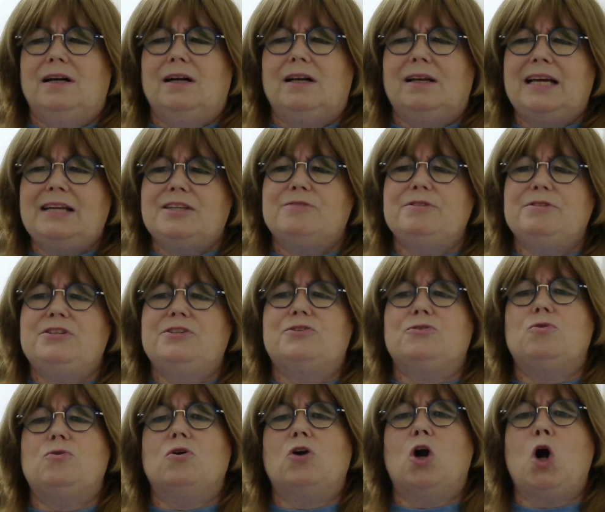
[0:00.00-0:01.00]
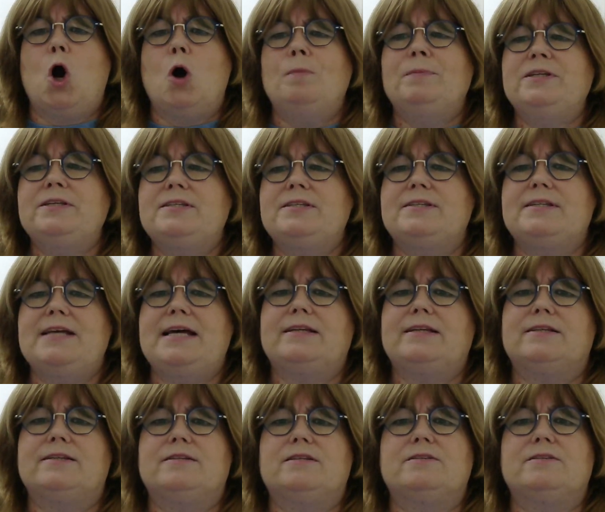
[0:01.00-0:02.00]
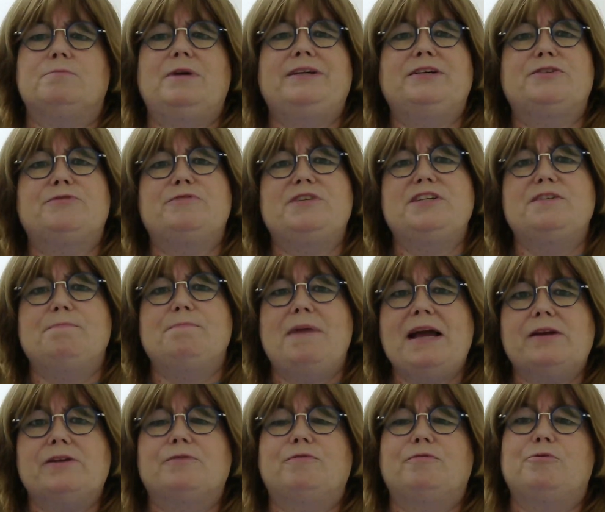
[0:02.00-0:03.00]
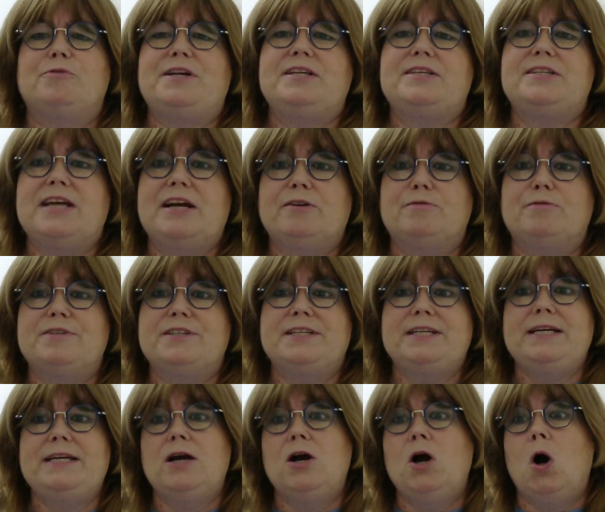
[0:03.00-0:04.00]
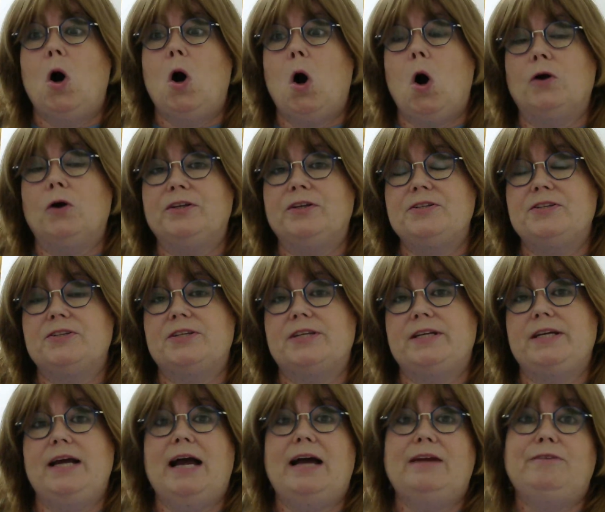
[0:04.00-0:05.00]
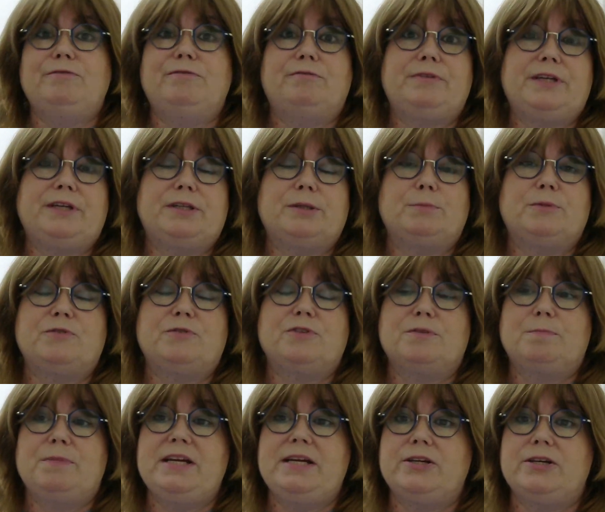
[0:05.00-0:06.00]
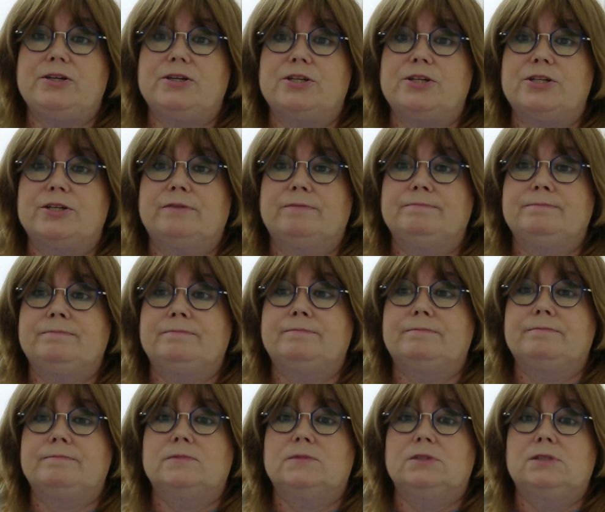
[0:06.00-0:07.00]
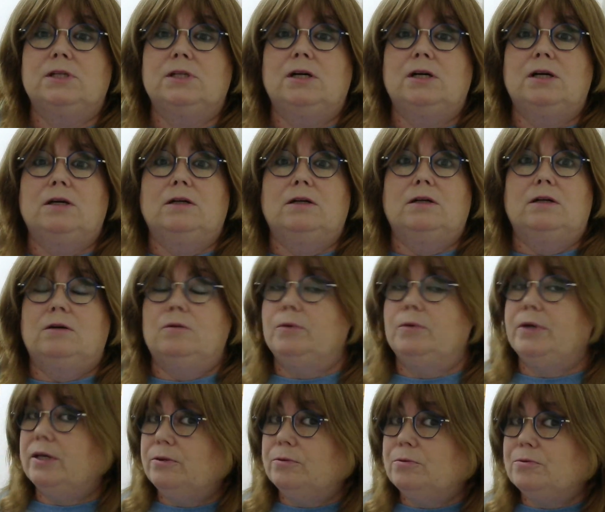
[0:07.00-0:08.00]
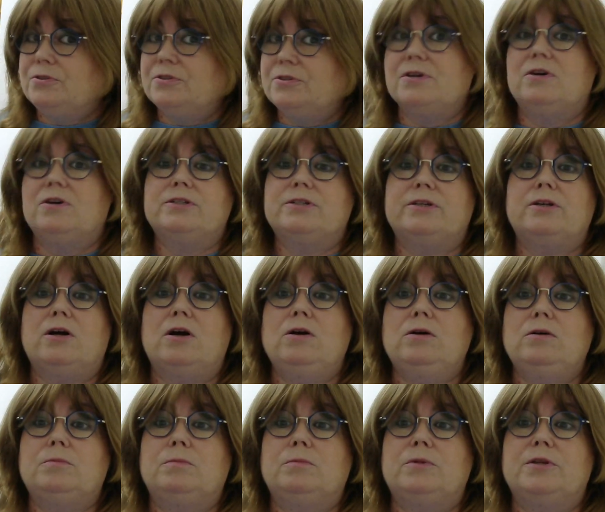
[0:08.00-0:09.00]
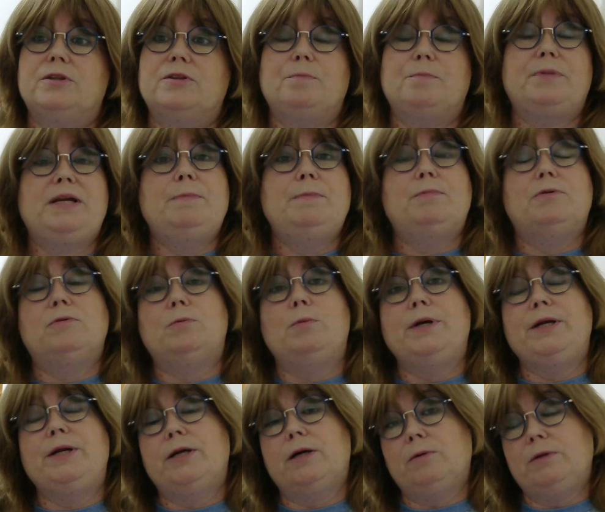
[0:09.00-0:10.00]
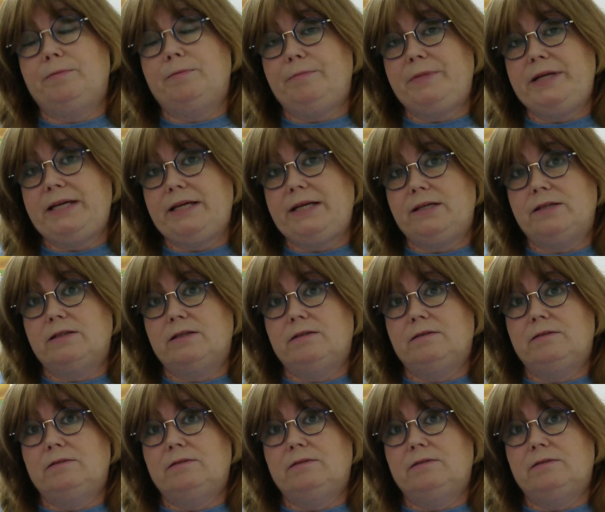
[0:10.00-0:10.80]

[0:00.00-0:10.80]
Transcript: Let's restore common sense as well as respect for integrity, honesty, and freedom of speech. We can all start at home with the people we know and meet.